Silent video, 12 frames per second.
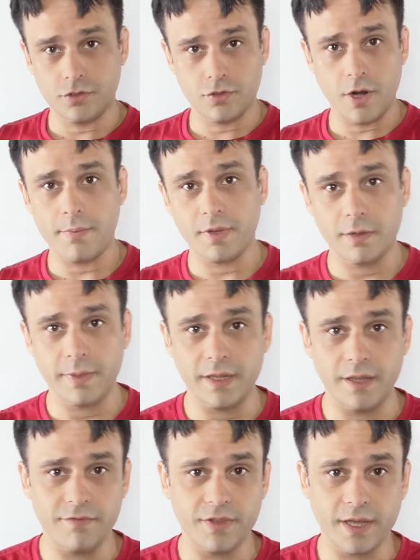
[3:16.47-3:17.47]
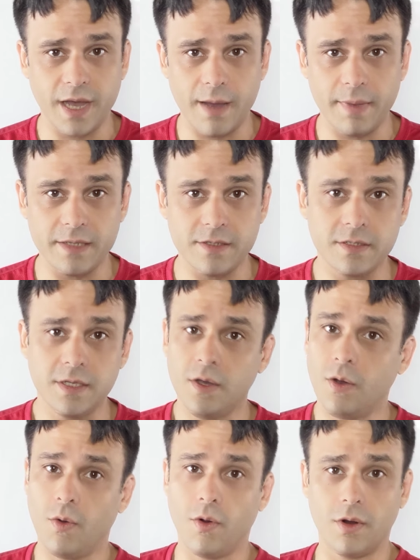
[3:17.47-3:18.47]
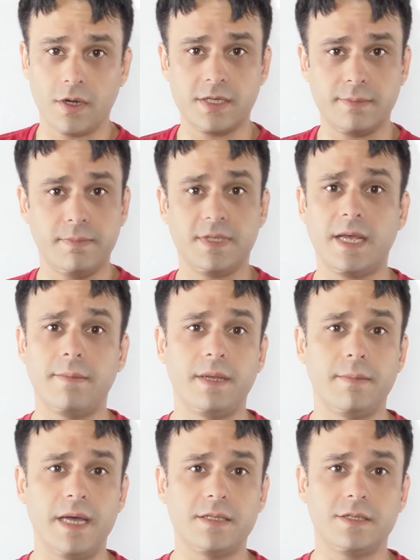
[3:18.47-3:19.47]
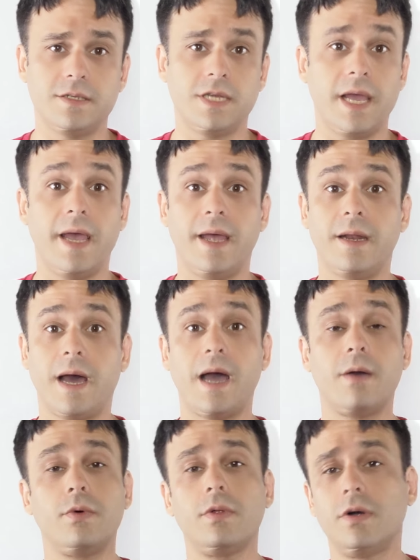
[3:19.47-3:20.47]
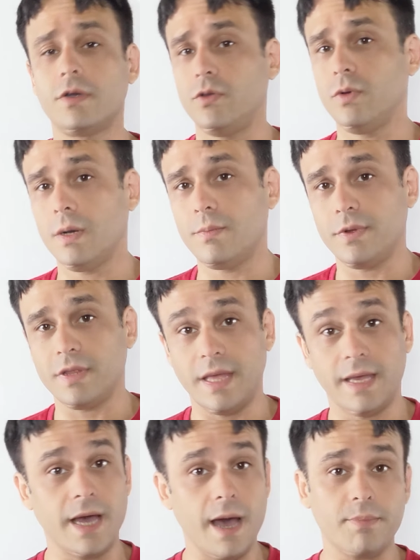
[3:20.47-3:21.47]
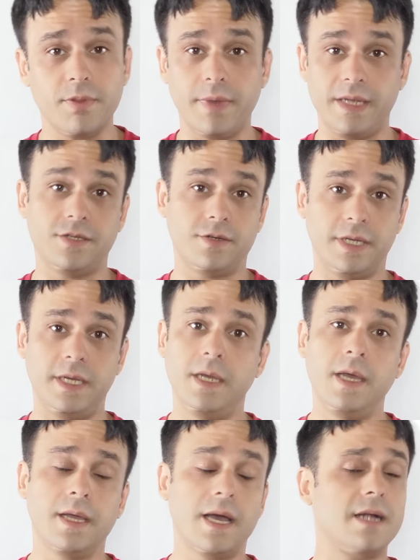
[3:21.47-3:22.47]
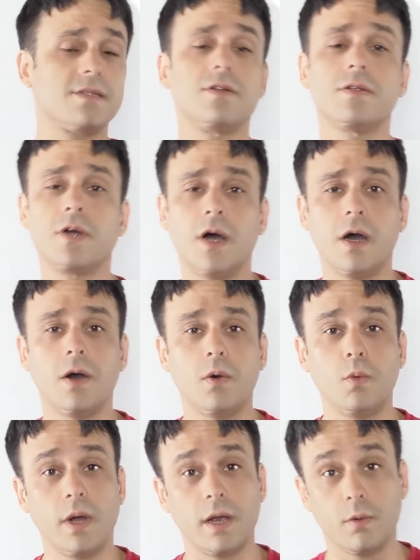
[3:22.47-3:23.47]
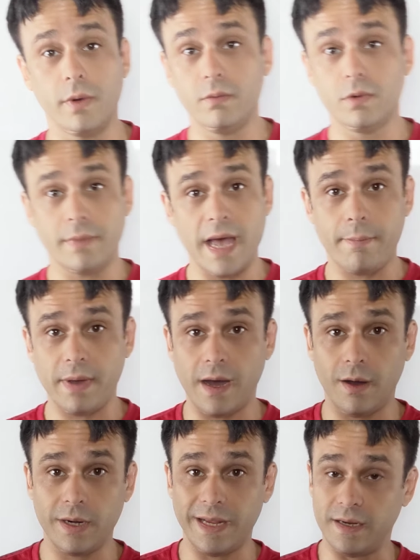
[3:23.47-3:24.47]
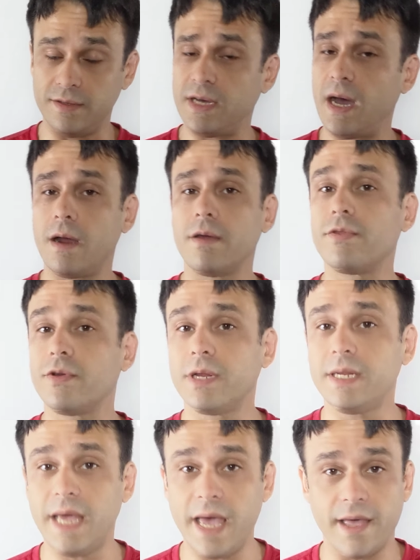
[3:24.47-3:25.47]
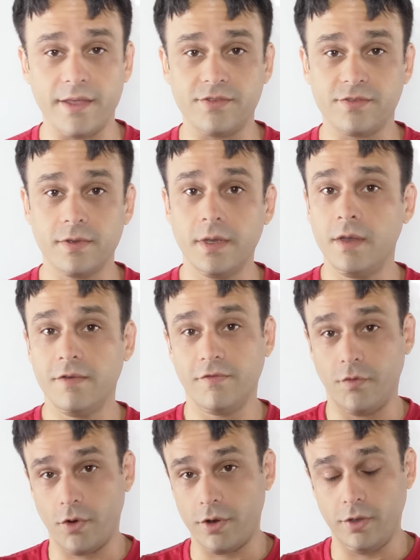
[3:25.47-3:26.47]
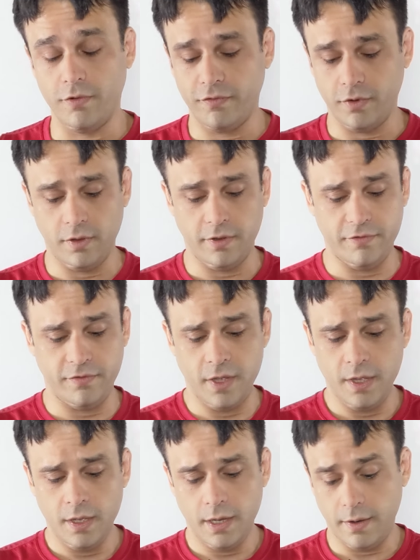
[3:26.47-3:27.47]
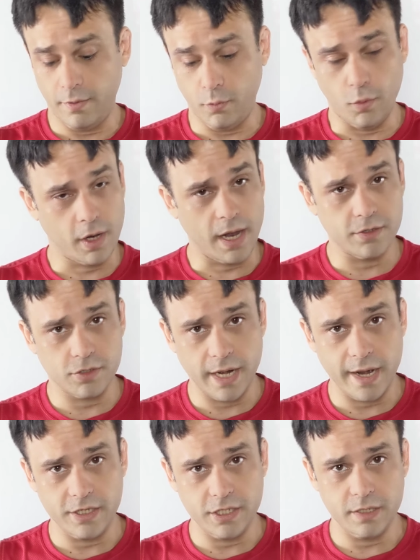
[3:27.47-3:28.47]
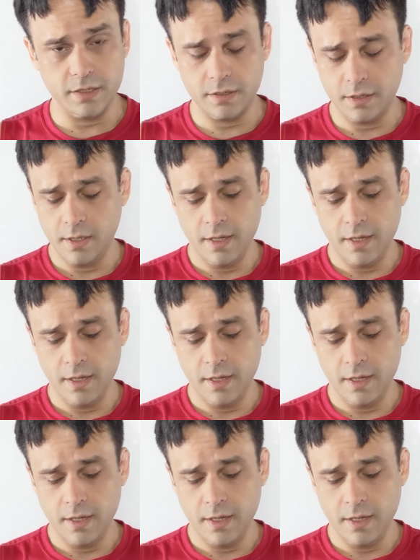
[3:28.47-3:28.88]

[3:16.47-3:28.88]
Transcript: drop a little bit of love in the comments or send me a message and I will hook you up with a complimentary consult call where we will map out an entire 30 days for you full of uh, workout strategies,